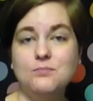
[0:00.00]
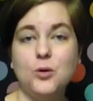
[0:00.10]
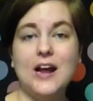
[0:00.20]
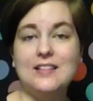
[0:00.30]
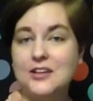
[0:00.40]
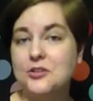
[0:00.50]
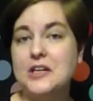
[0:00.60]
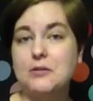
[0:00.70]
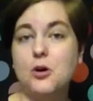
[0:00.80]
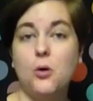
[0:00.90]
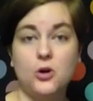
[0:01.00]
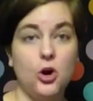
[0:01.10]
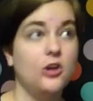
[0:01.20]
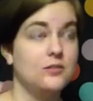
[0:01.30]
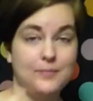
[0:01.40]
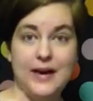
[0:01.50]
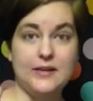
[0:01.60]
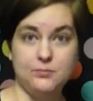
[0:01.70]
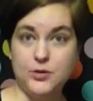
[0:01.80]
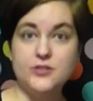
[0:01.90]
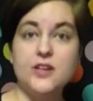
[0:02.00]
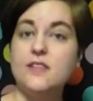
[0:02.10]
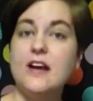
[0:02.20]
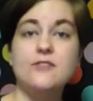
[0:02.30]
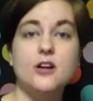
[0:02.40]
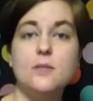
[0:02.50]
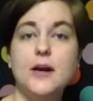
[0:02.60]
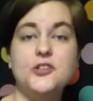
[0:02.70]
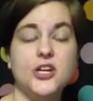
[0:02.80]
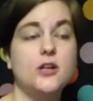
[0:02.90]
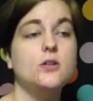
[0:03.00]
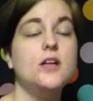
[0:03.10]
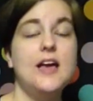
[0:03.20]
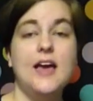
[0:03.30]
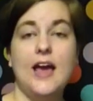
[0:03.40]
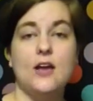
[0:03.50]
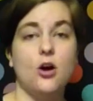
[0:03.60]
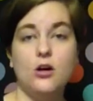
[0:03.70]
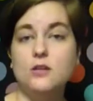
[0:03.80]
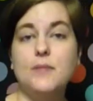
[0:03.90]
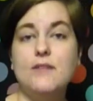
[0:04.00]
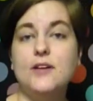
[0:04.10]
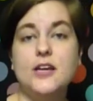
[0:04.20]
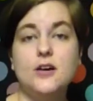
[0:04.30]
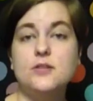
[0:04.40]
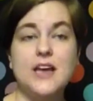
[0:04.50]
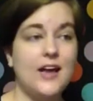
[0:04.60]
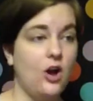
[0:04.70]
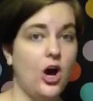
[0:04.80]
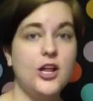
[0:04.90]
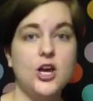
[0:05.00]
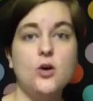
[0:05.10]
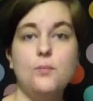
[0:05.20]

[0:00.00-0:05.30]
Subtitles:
what I literally record all of my music that I've done on my channel and all of my videos and audio,